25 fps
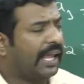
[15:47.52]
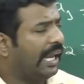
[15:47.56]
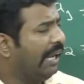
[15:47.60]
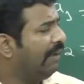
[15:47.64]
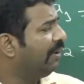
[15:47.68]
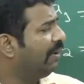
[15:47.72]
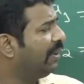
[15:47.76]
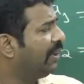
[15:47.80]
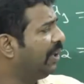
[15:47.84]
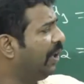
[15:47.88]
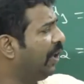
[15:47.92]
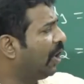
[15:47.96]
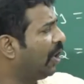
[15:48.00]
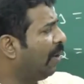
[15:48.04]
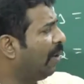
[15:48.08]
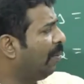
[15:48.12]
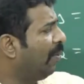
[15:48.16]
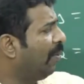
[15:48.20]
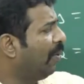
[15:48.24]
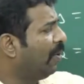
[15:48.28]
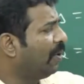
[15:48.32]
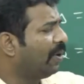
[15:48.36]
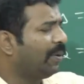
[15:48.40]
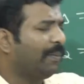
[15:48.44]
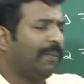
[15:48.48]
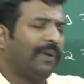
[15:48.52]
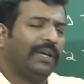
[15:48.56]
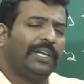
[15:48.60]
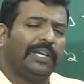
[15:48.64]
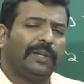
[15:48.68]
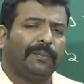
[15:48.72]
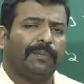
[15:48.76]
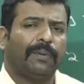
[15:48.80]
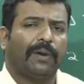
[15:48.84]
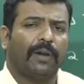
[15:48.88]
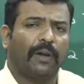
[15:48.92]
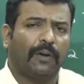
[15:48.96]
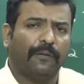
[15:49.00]
I can even think about
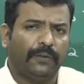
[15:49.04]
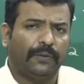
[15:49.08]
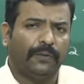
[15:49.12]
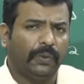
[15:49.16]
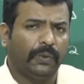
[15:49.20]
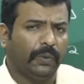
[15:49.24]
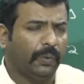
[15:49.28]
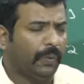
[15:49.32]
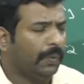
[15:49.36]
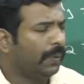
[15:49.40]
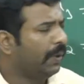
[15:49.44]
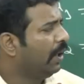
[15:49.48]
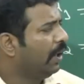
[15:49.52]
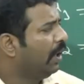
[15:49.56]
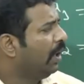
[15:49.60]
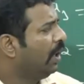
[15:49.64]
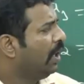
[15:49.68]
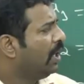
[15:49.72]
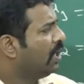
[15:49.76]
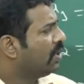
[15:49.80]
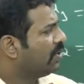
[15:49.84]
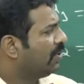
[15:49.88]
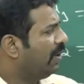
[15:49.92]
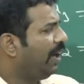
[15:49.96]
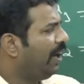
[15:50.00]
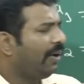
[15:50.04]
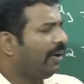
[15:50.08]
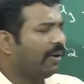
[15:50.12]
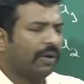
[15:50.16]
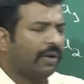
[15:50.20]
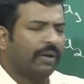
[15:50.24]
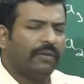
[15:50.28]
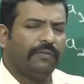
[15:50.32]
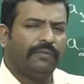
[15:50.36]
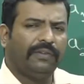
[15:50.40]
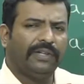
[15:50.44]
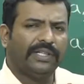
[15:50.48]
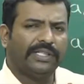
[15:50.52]
multiple of 2. So
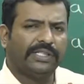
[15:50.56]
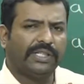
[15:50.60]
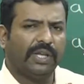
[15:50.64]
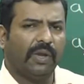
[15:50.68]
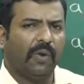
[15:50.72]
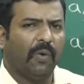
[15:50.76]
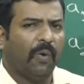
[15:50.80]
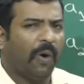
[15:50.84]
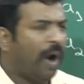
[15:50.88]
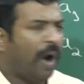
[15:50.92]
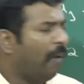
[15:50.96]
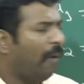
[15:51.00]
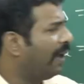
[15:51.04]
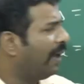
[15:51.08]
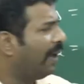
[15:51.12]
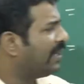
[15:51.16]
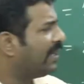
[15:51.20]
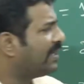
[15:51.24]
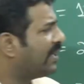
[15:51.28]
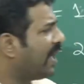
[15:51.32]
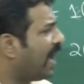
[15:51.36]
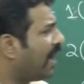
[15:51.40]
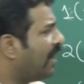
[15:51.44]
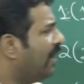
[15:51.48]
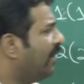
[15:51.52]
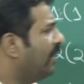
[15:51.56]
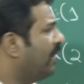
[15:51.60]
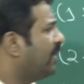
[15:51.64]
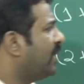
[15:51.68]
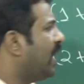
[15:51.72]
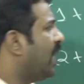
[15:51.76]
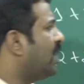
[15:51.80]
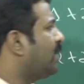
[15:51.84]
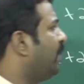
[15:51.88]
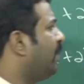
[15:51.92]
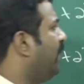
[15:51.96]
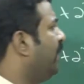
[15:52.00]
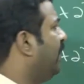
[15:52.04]
later on, we'll see how exactly
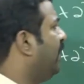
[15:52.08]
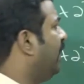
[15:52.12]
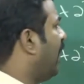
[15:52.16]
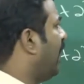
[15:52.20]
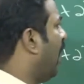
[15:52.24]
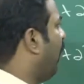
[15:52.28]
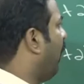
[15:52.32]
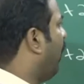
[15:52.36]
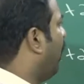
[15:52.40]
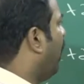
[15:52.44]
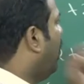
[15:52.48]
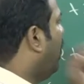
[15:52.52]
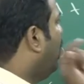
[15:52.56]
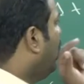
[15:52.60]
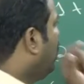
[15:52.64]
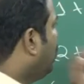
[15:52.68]
this has been derived.